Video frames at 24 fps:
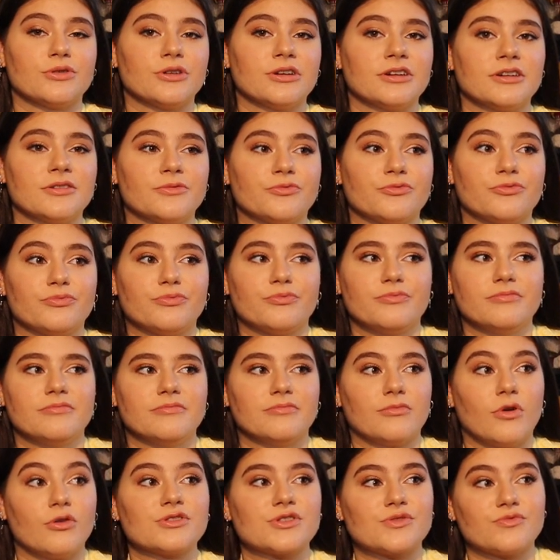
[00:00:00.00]
your
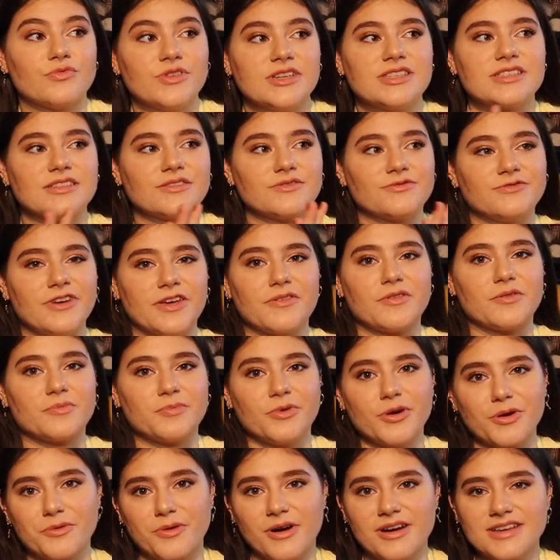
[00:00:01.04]
most recent favorite
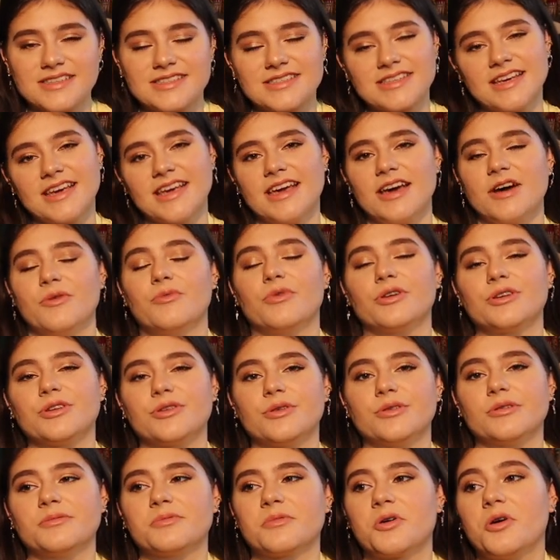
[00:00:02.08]
book was, what
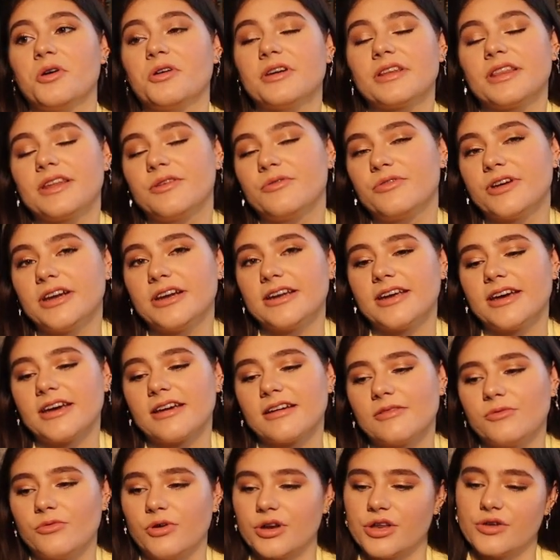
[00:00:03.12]
you're currently
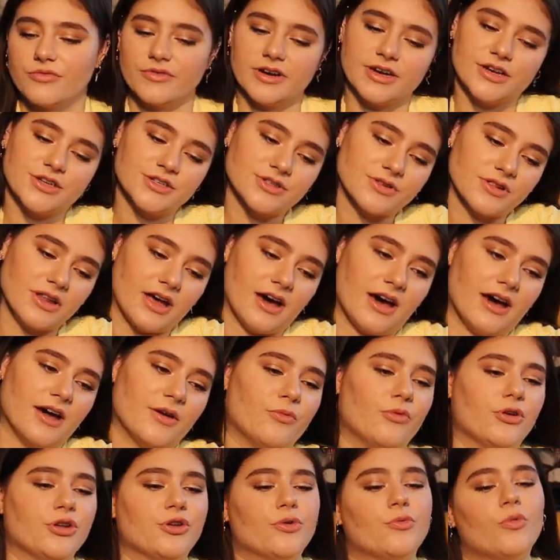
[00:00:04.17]
reading, what you read in July,
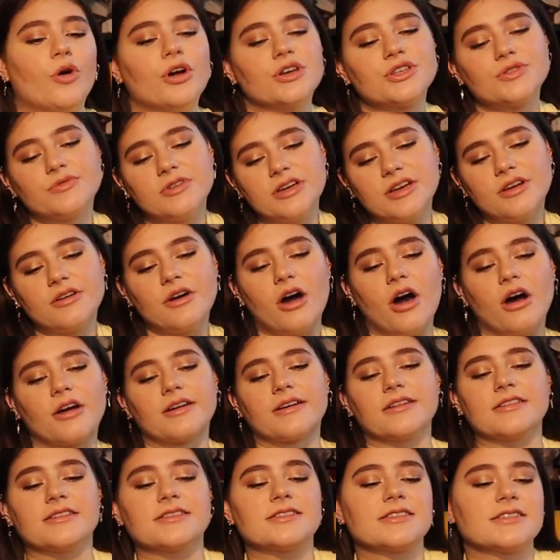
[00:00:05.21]
what you want to read in
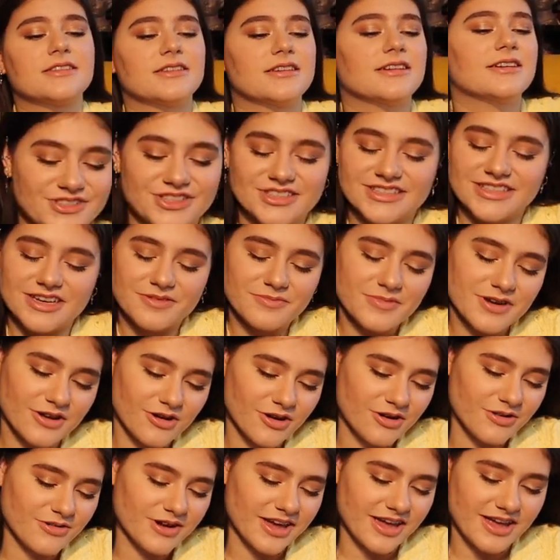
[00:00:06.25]
August. Just let me
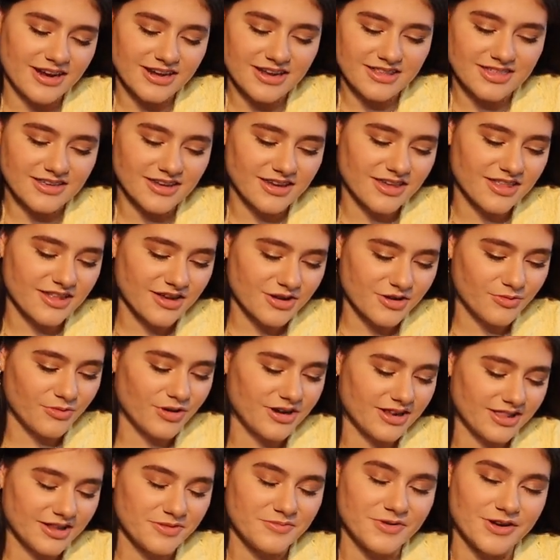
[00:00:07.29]
know anything that you
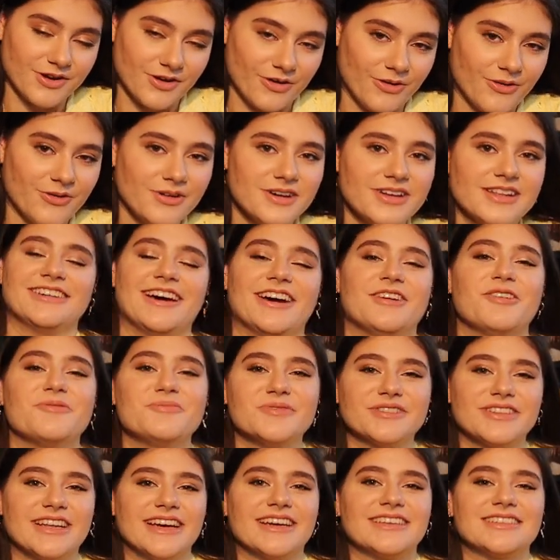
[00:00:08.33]
want to let me know. I
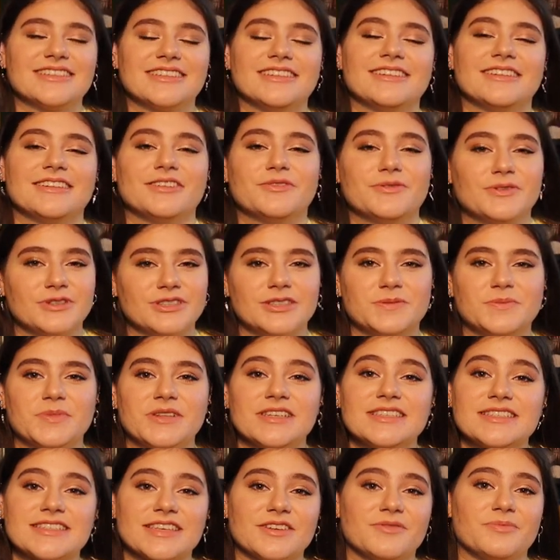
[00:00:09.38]
hope you liked it, and if you did,
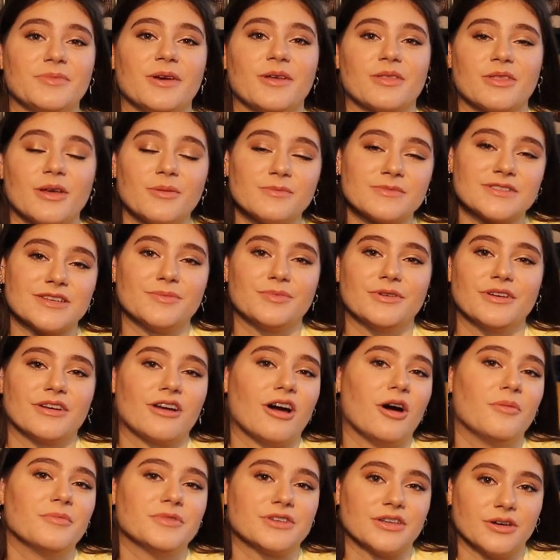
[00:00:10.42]
please give me a thumbs up and
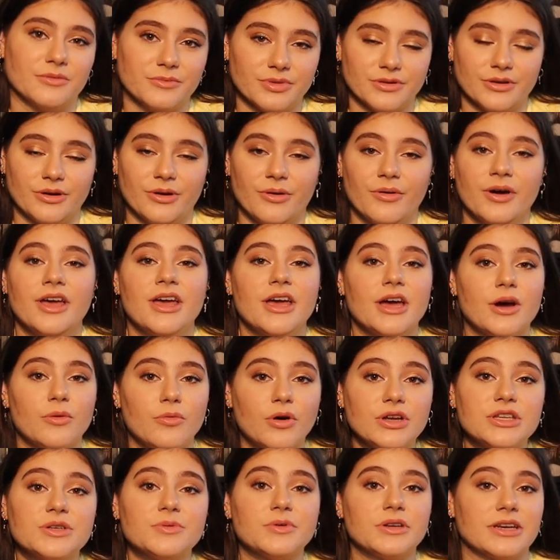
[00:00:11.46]
comment down below
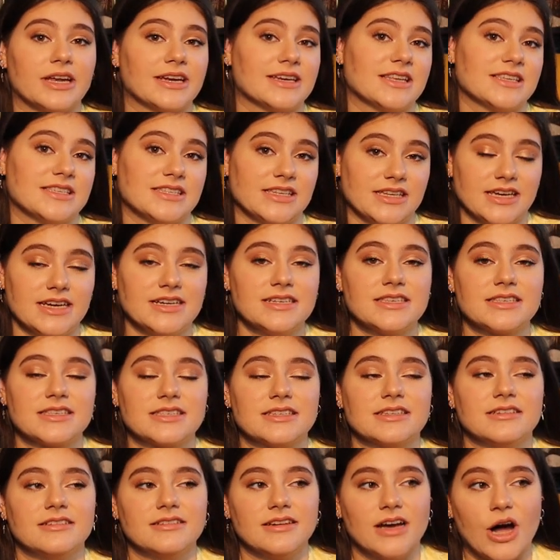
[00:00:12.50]
what you would like to see
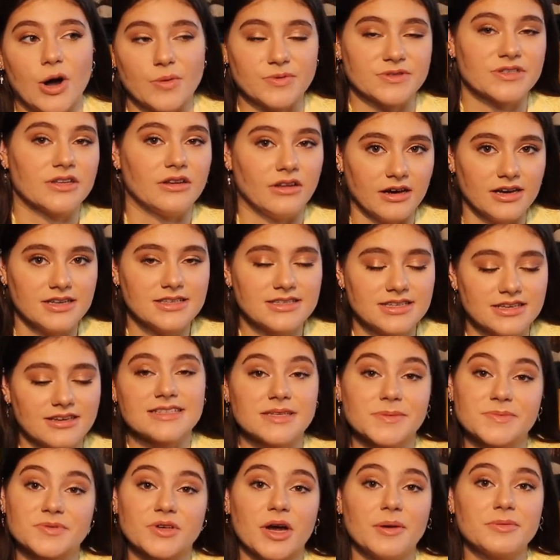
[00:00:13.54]
next. Helps a lot.
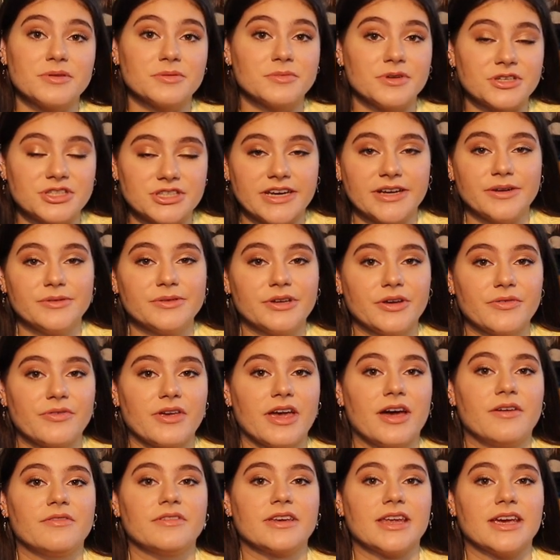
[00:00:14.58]
Subscribe to my channel if
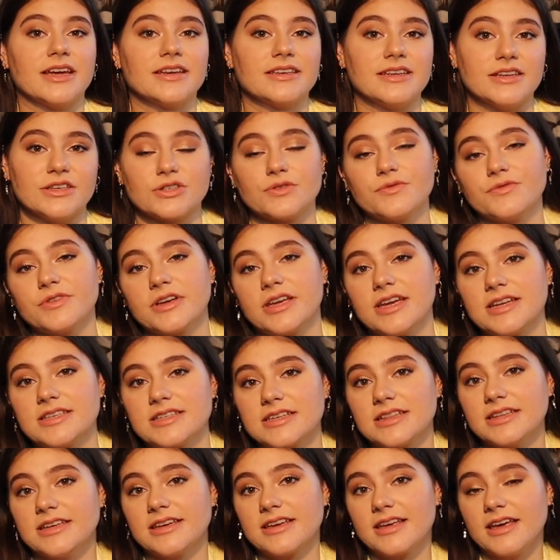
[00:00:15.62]
you haven't yet, and don't forget
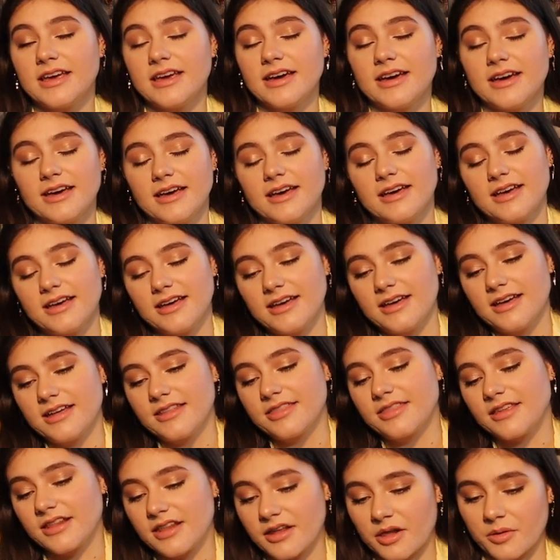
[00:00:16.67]
to click
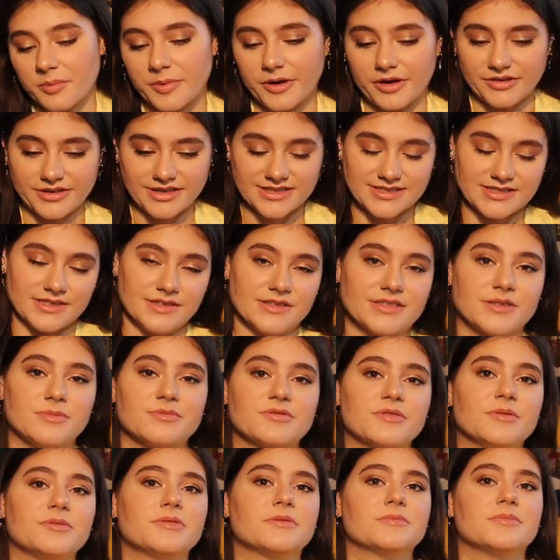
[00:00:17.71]
the little bell next to the
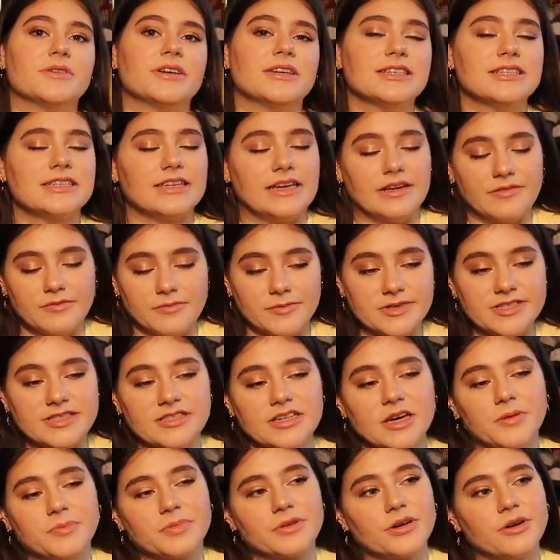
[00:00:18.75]
subscription button to never miss
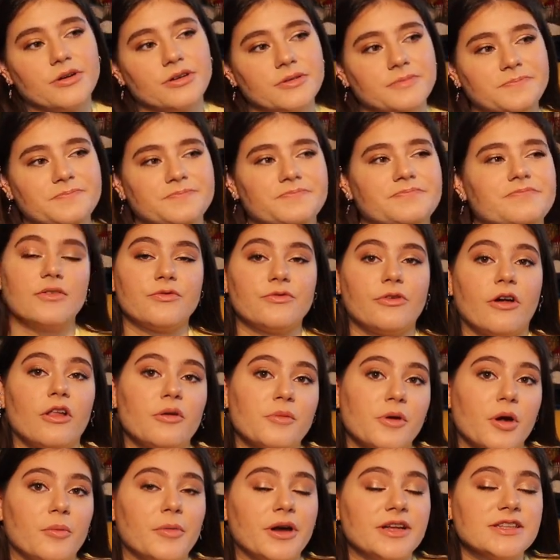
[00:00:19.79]
an upload. Follow
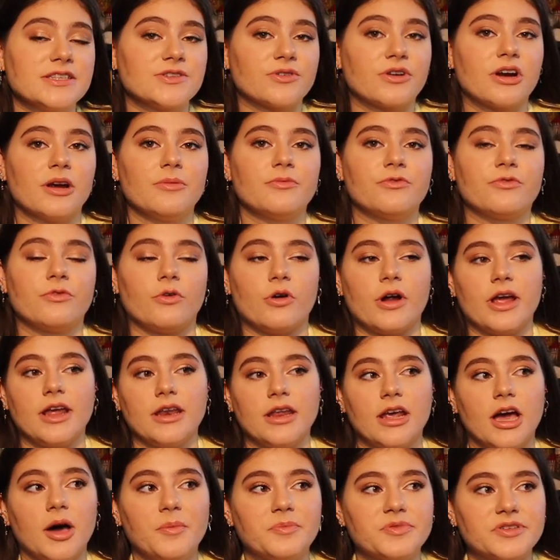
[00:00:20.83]
me on my Instagram for
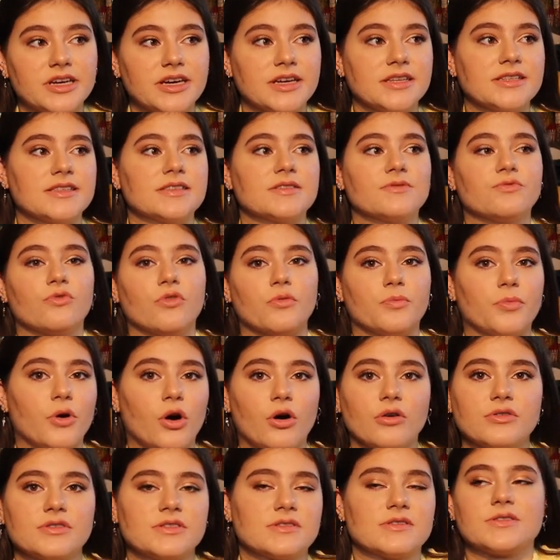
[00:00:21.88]
any updates, for
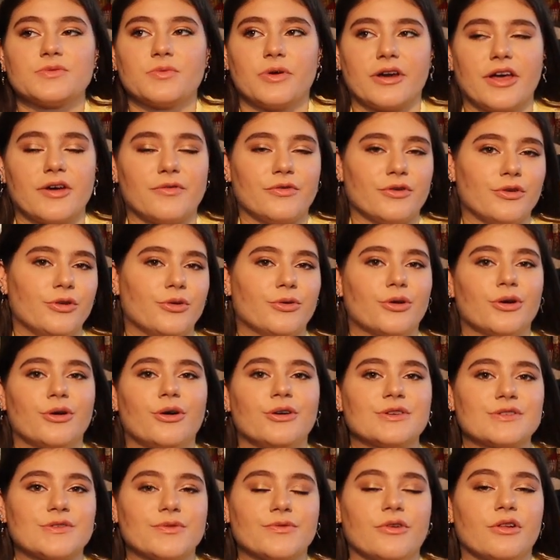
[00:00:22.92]
posts, whatever. You can
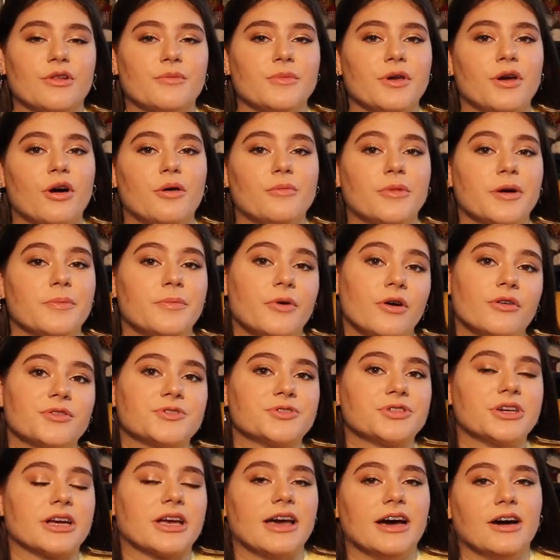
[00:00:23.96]
also follow me on my
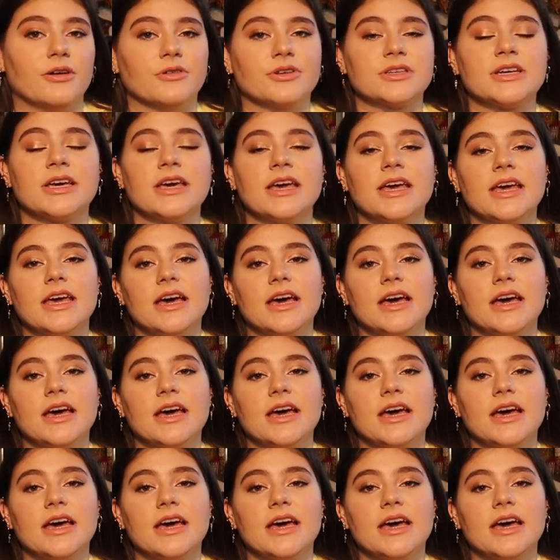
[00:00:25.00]
poetry account.